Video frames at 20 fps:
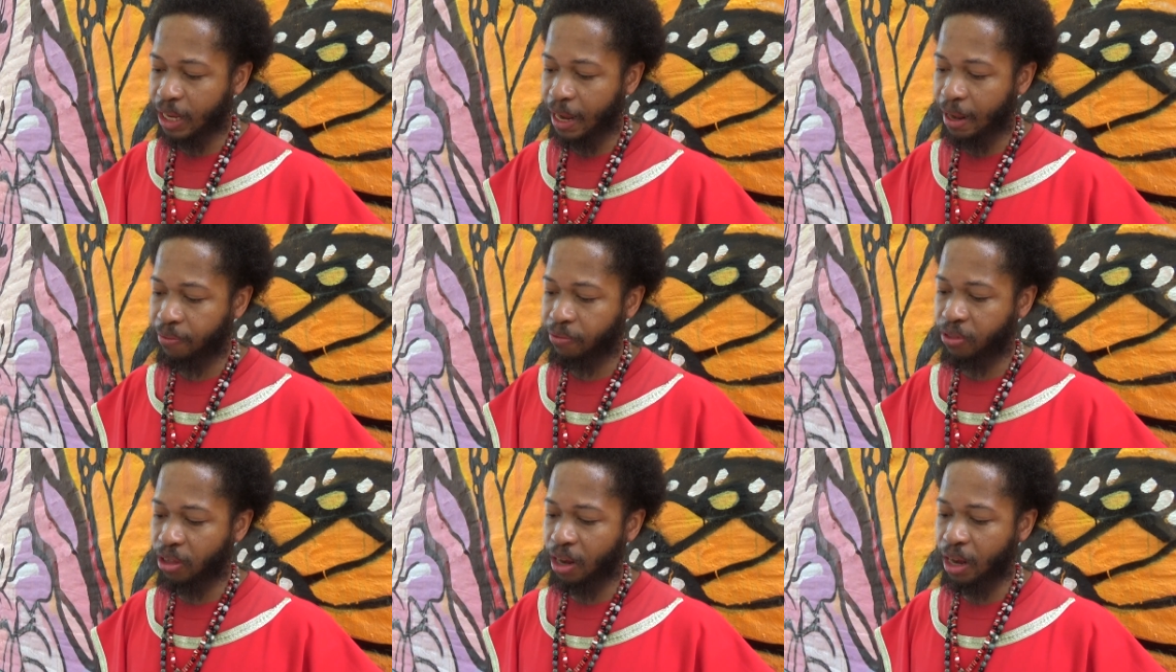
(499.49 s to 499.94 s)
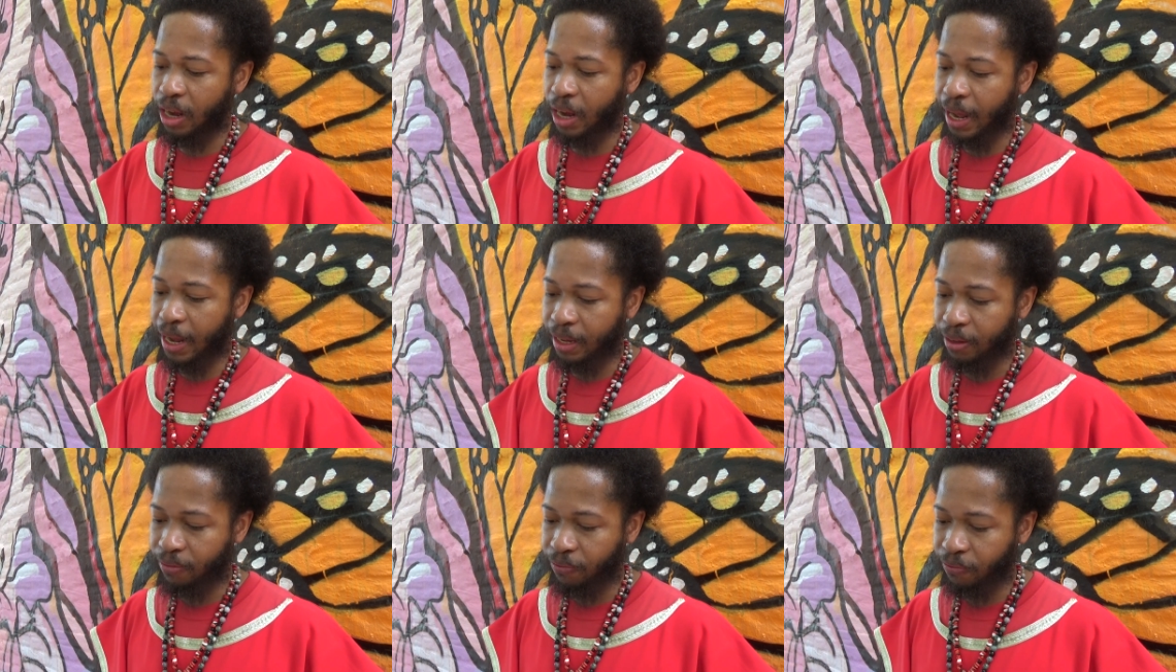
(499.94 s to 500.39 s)
after
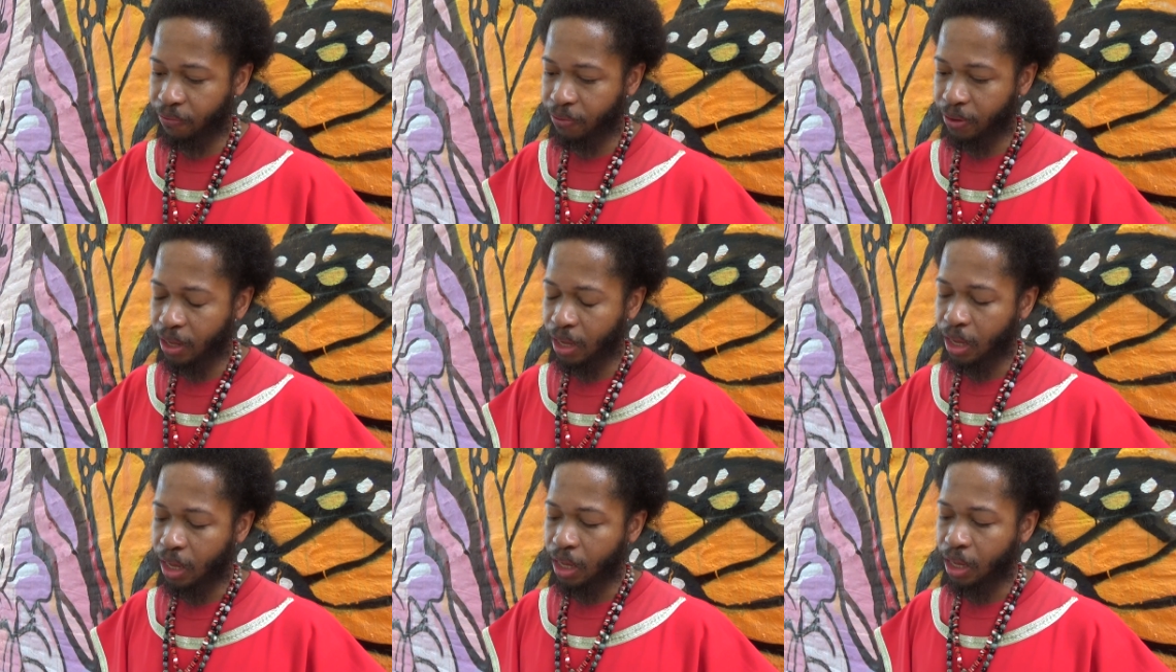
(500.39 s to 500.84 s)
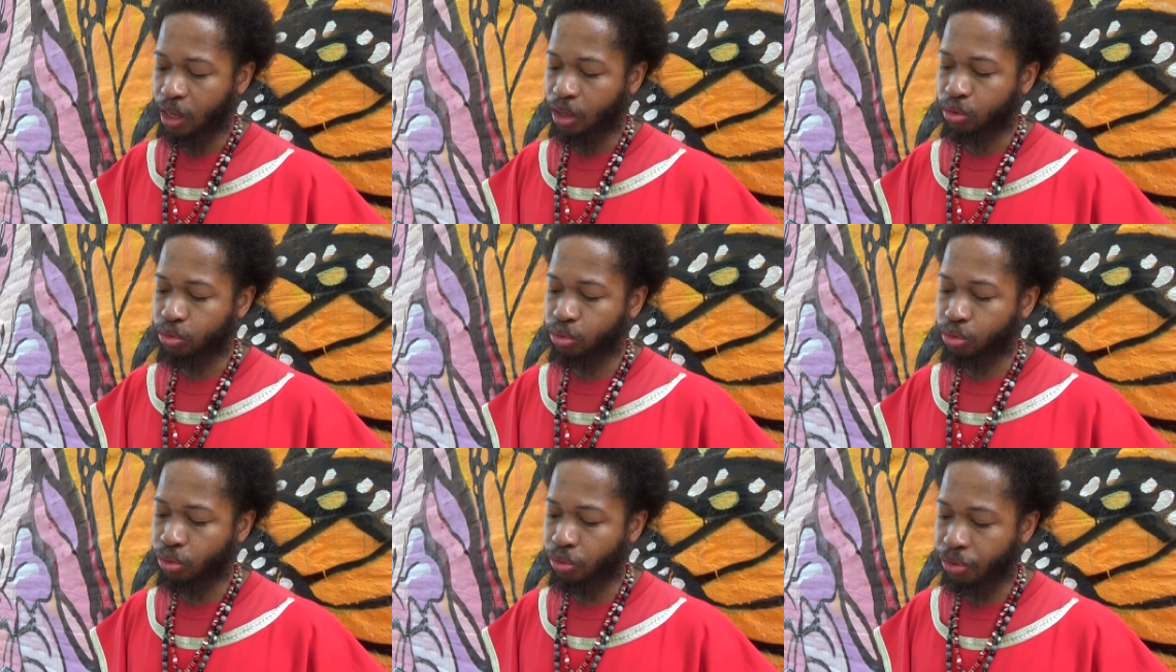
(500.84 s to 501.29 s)

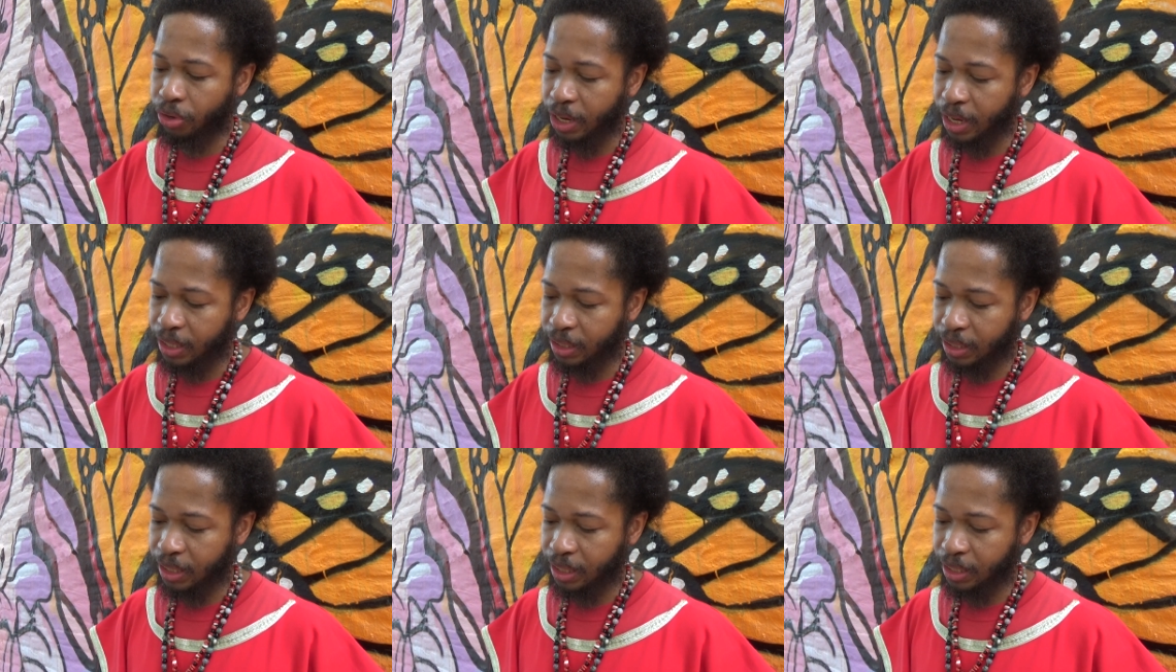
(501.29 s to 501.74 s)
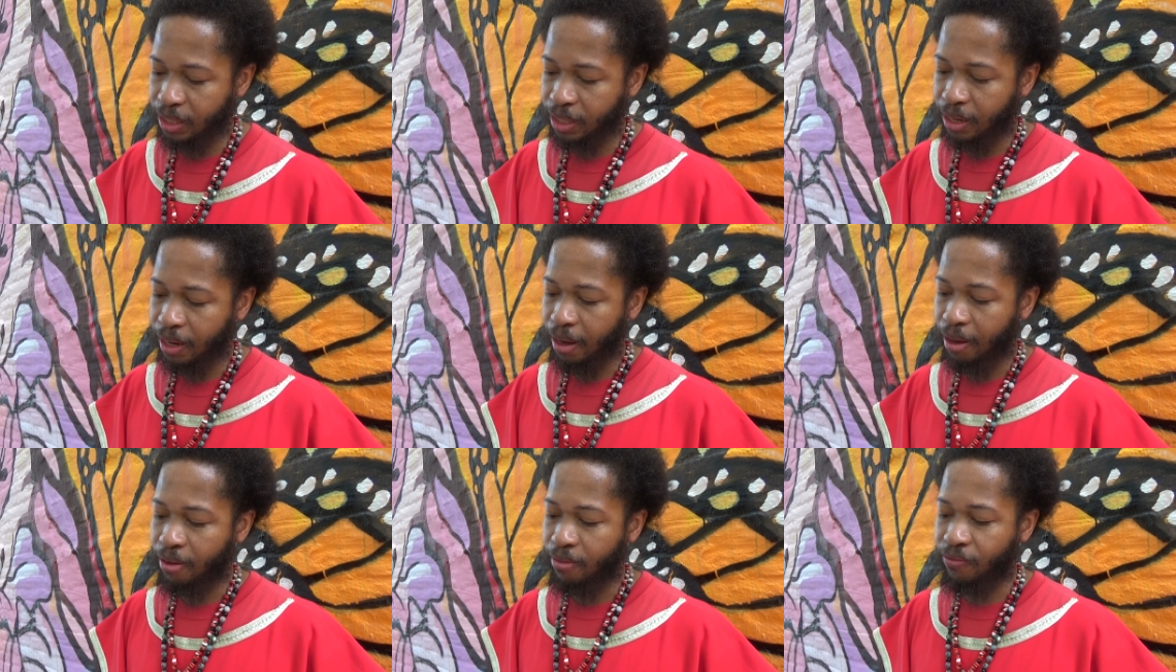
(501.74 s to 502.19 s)
life-threatening
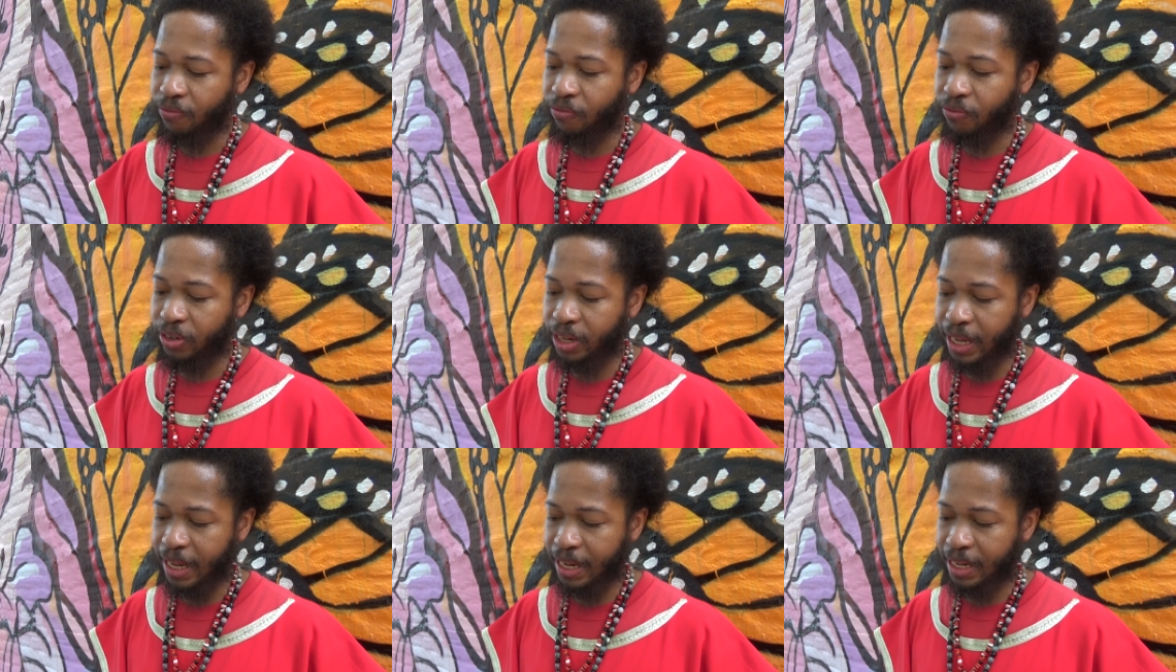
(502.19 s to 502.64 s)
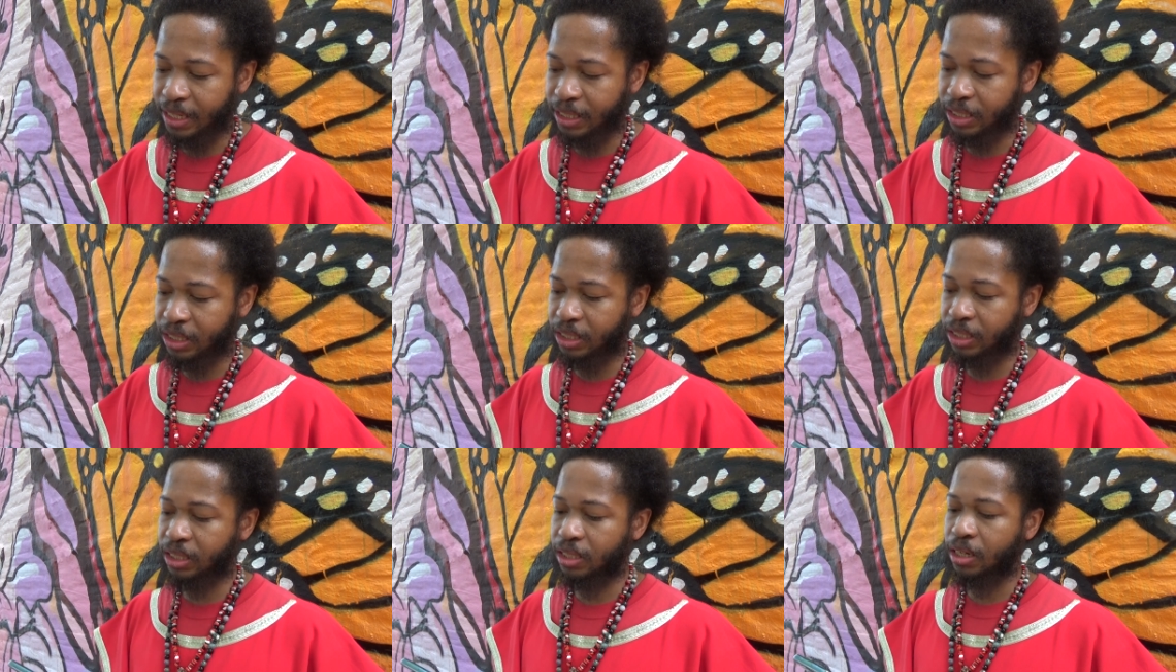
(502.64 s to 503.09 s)

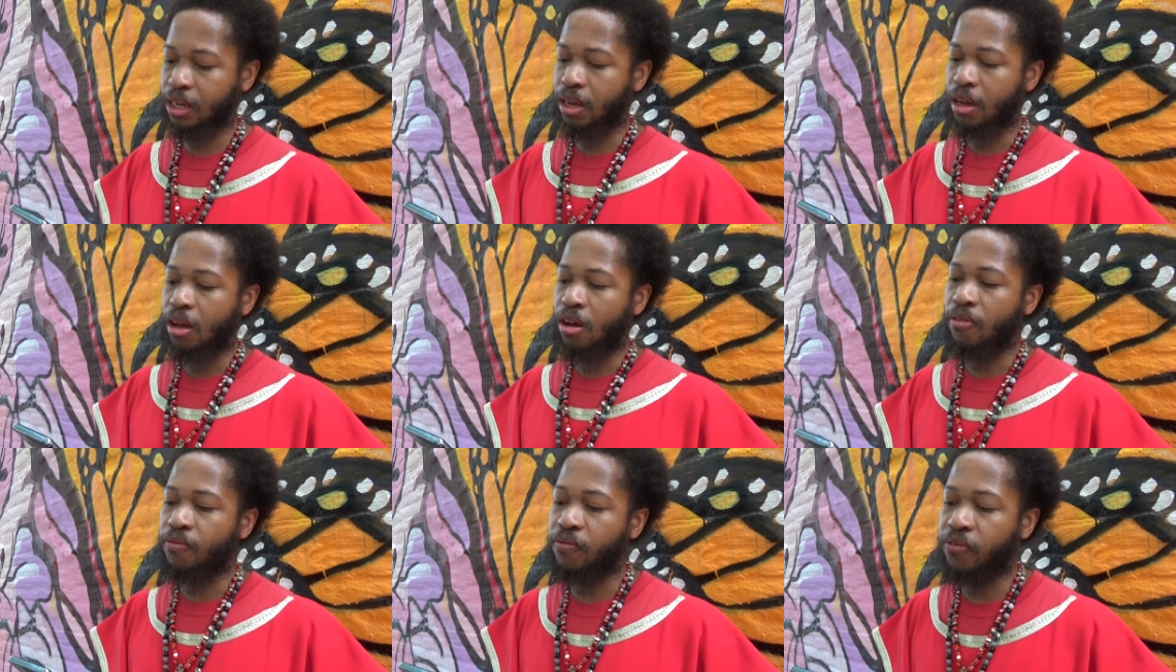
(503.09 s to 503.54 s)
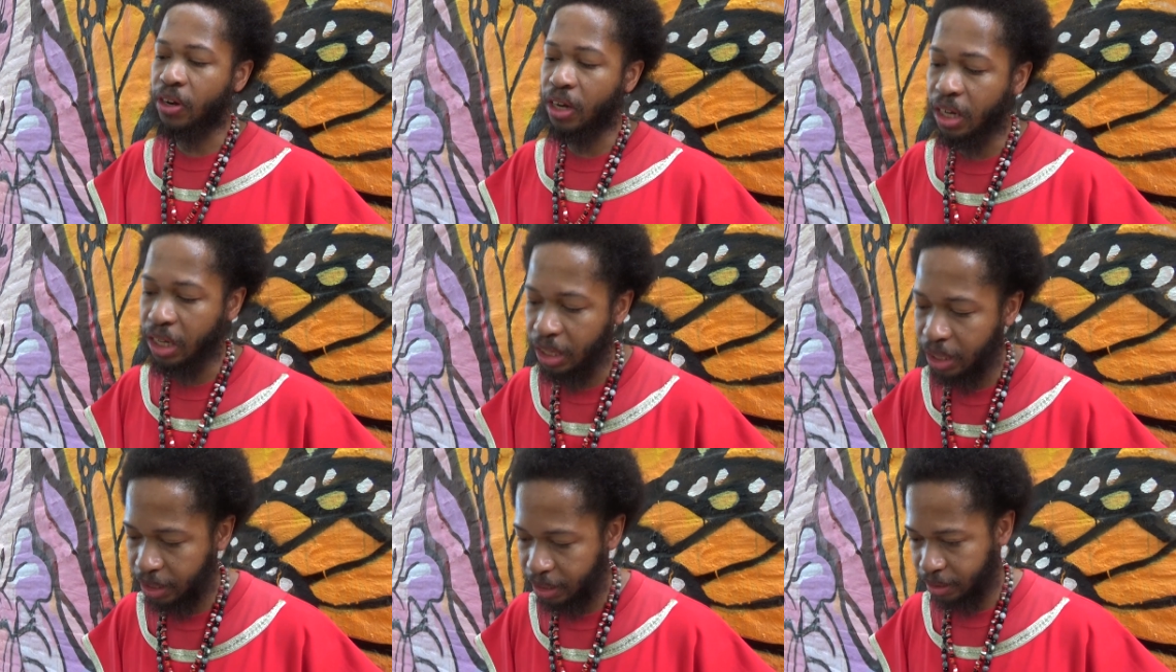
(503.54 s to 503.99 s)
flash
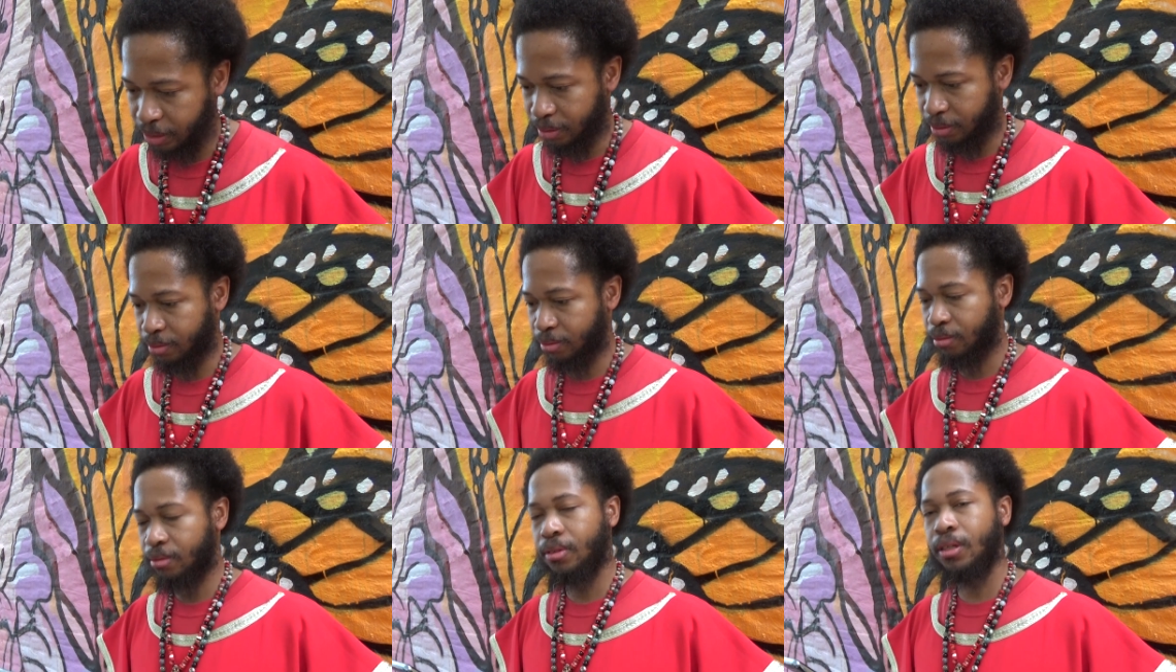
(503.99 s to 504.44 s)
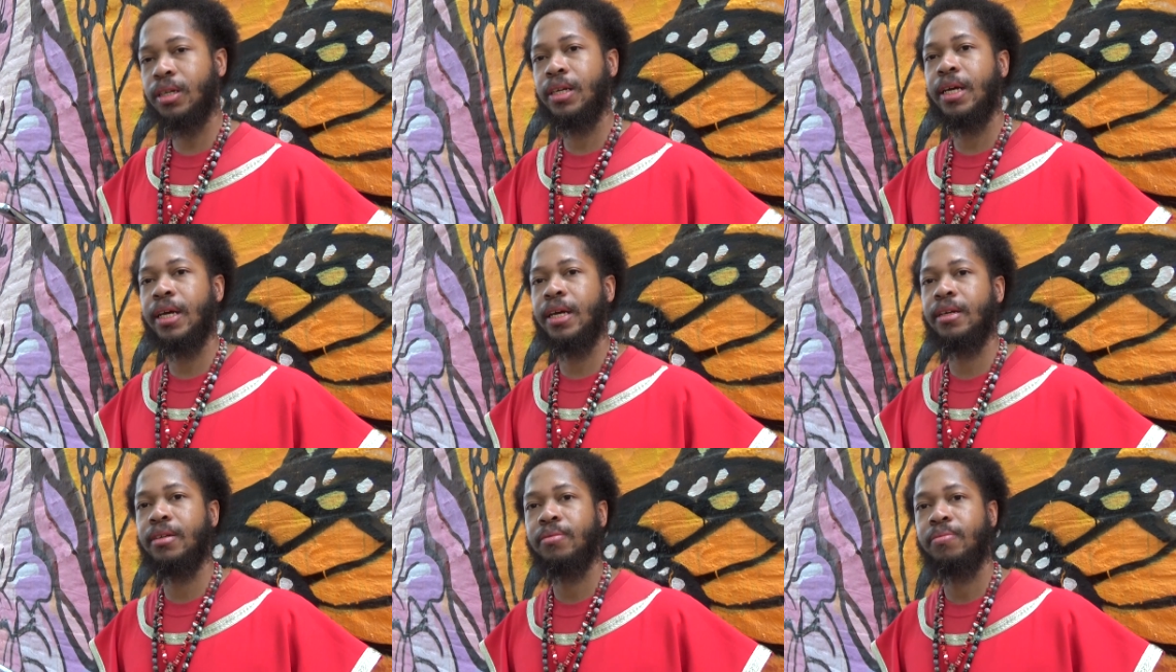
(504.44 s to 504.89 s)
flooding. Look at
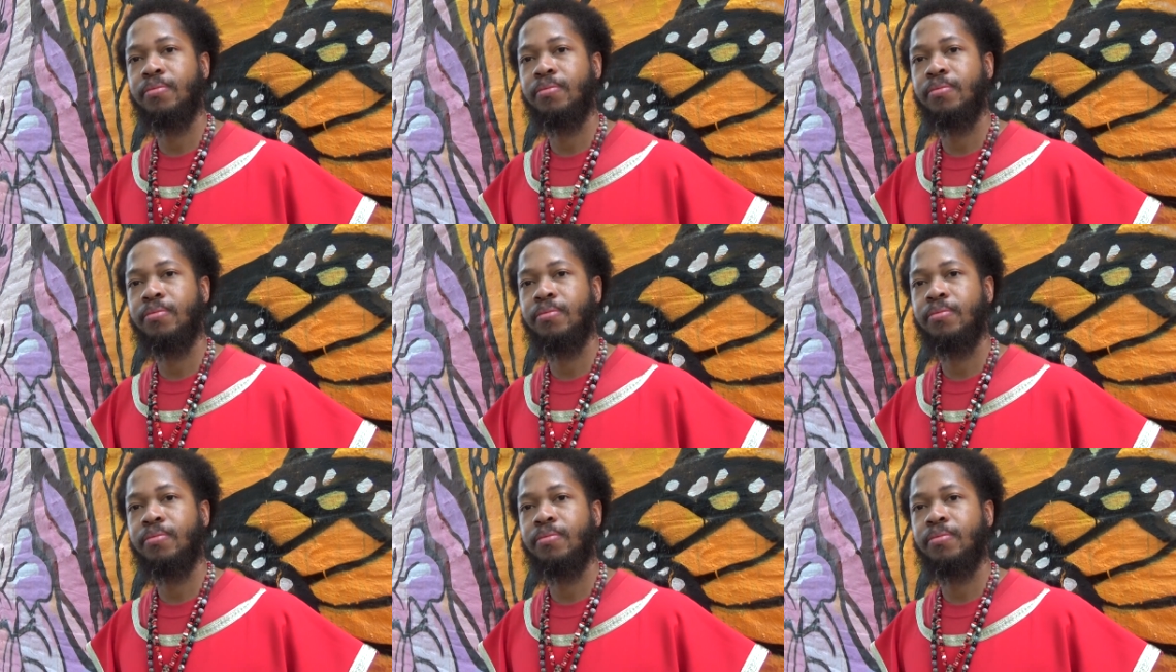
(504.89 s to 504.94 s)
that.